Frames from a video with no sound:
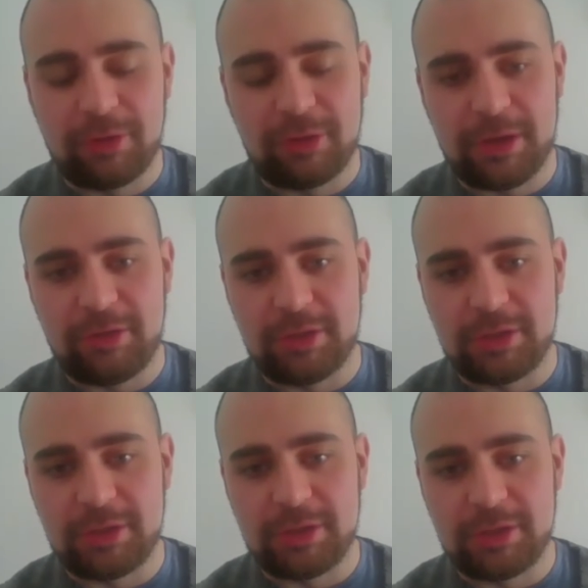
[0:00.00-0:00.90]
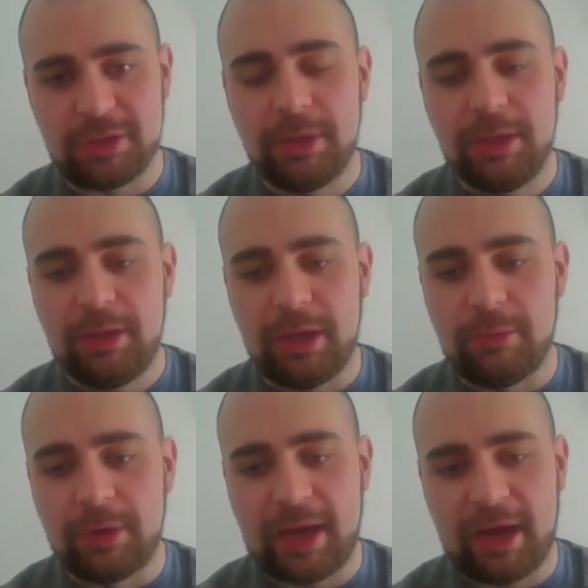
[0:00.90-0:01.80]
the spit's in the tube,
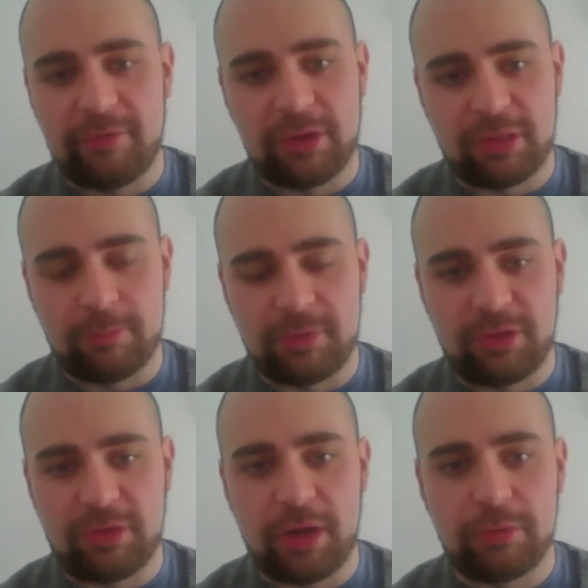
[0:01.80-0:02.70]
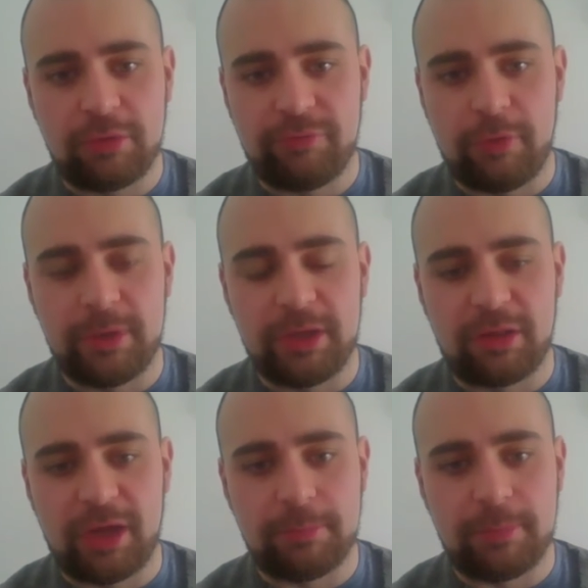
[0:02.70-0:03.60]
it will carry some of the cells from
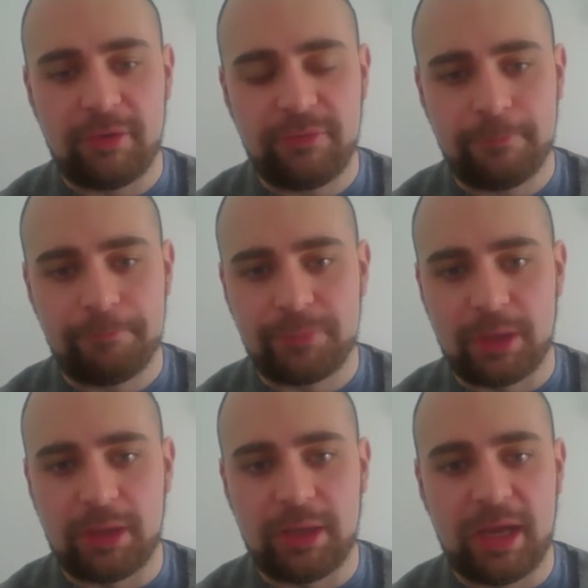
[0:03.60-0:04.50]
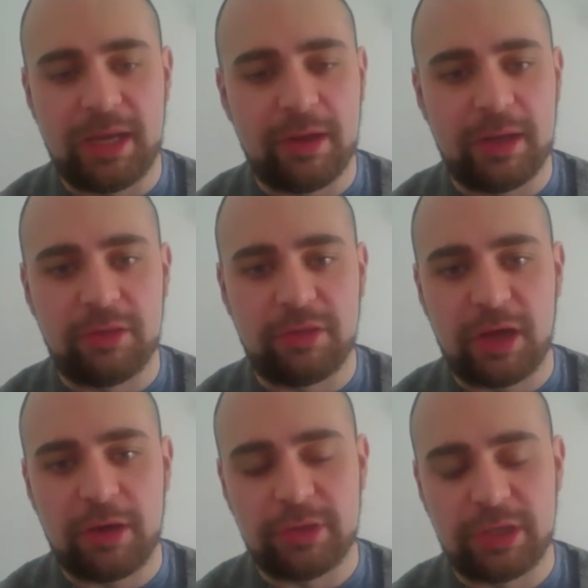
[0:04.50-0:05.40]
inside your mouth, uh, and and the
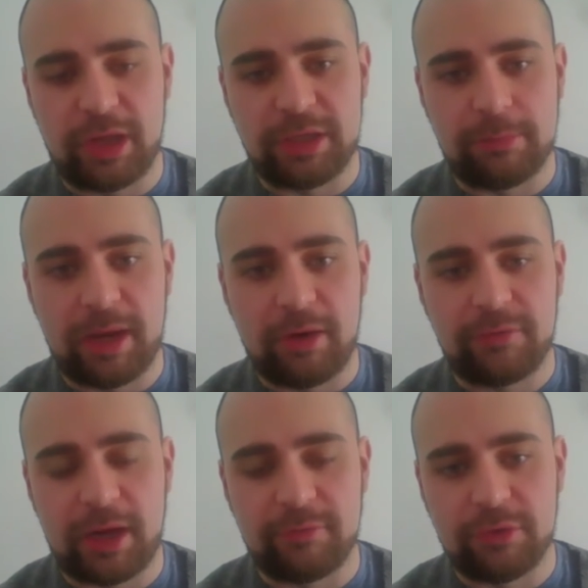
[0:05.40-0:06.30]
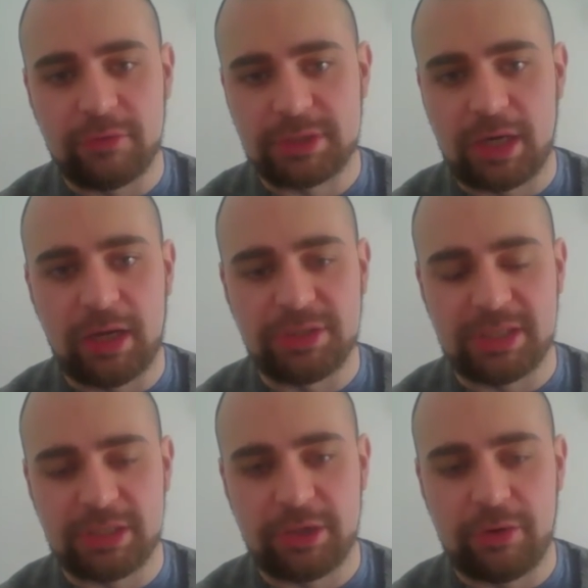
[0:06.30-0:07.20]
cells inside your mouth have your entire
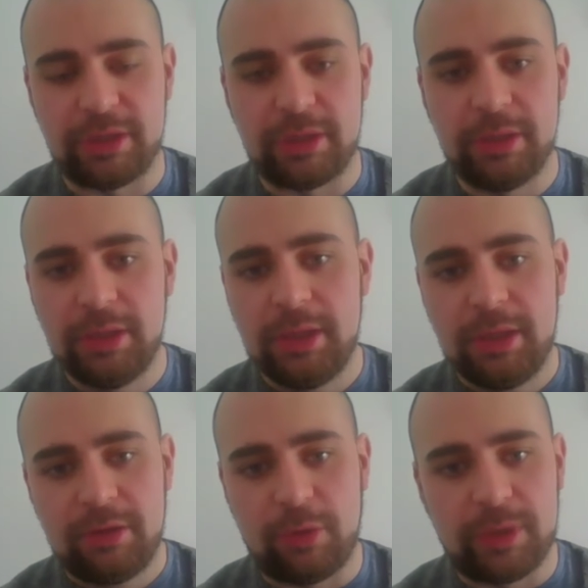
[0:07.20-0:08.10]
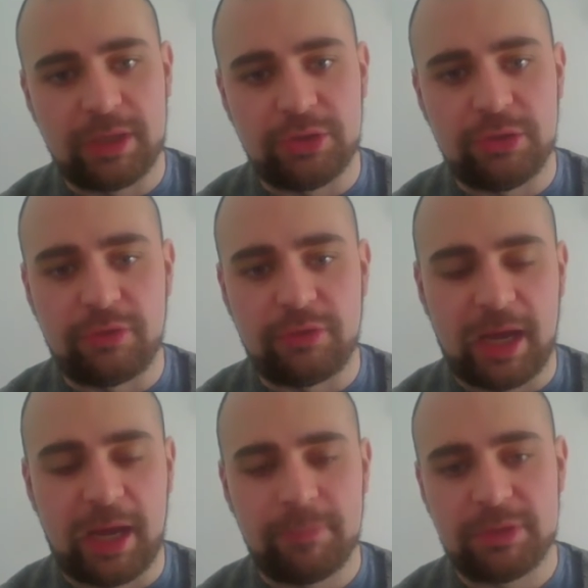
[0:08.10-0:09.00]
genetic coding. So we can use
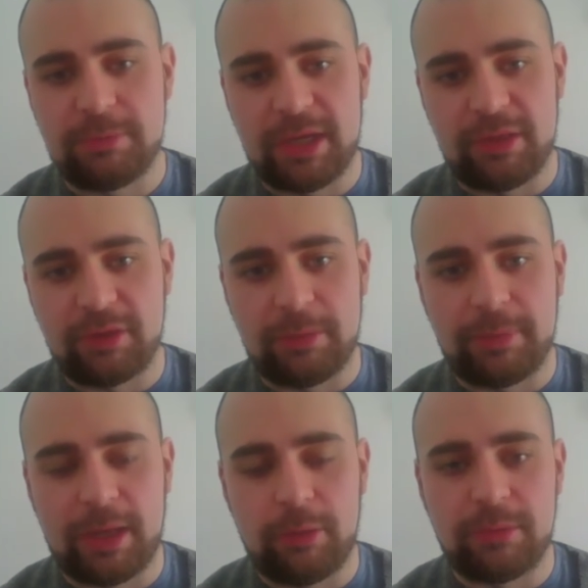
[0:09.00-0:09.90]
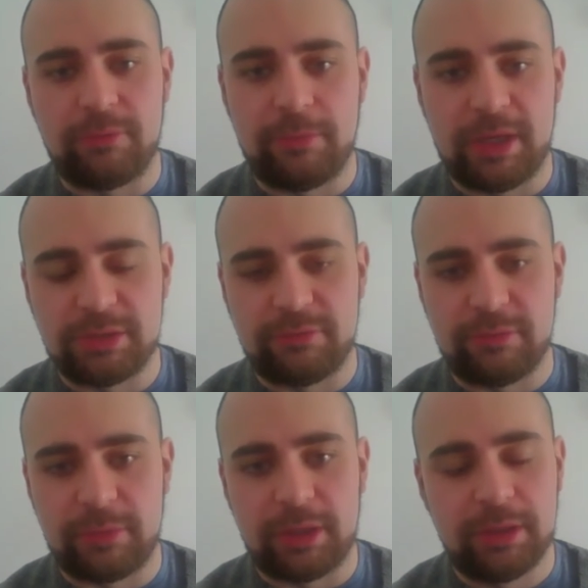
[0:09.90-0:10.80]
that to basically get all the information
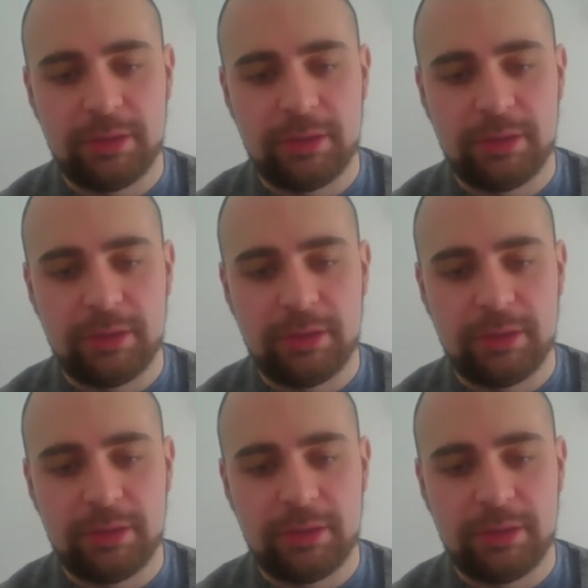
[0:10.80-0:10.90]
from there.